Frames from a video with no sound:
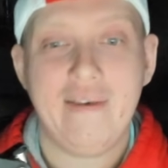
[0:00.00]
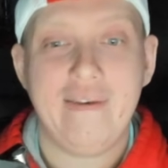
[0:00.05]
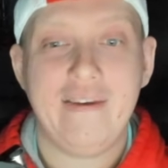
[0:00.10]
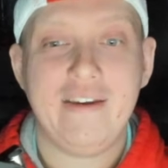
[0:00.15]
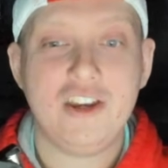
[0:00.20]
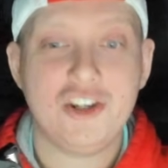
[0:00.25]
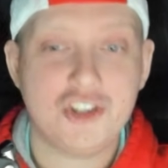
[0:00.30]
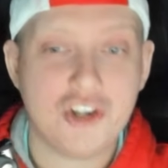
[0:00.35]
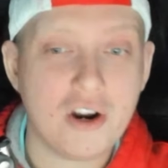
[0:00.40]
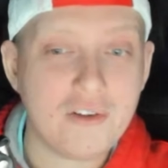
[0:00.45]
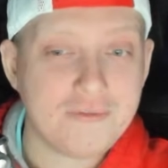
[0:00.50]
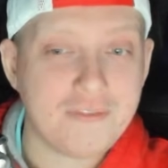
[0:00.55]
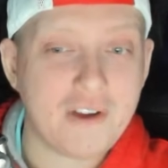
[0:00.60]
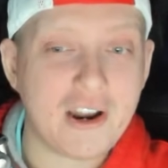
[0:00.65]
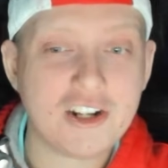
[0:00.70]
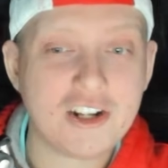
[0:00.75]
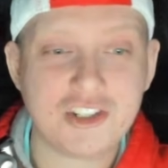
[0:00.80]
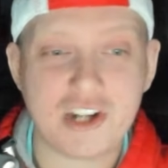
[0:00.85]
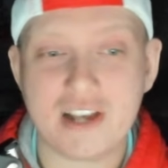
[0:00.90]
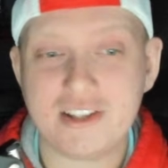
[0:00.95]
He should
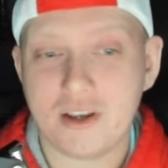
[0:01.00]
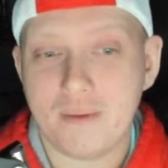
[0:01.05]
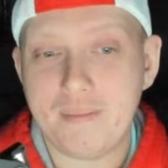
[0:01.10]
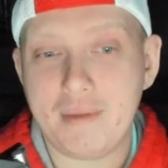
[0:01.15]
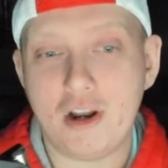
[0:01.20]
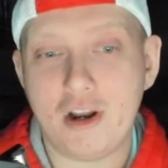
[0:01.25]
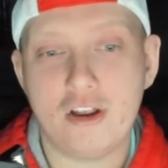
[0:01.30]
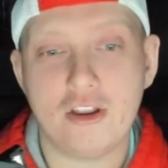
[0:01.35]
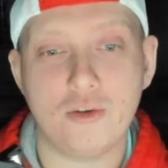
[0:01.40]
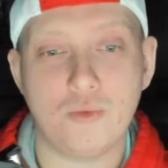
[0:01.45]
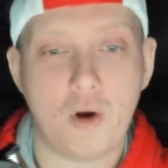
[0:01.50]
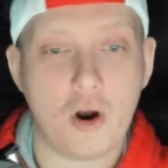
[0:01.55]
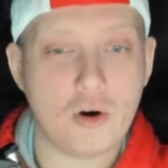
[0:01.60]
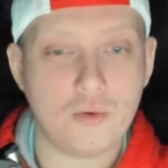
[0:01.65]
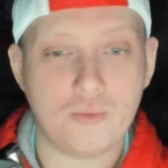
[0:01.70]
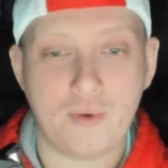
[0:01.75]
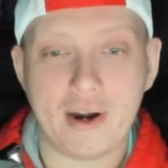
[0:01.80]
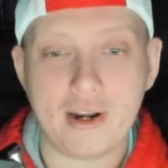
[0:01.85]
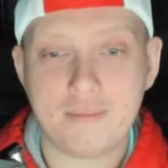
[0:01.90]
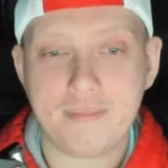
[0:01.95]
finish as a
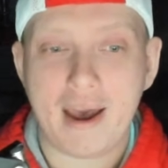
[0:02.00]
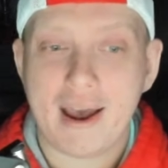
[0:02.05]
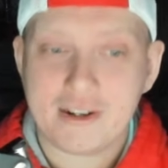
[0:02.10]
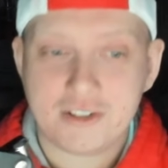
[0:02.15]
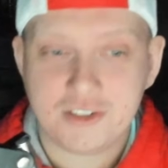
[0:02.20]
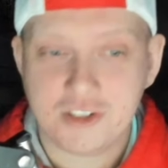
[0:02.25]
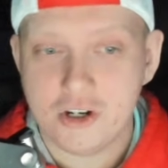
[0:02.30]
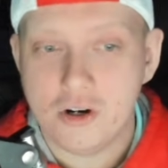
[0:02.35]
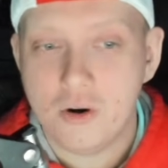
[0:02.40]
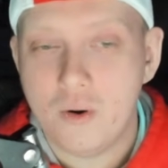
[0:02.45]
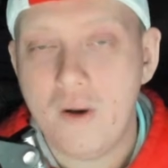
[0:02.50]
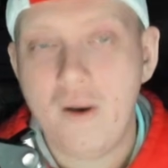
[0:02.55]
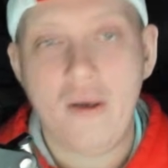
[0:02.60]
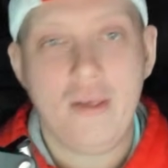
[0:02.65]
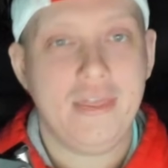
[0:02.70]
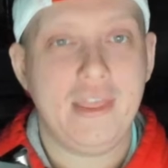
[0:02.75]
middle-of-the-road running back too.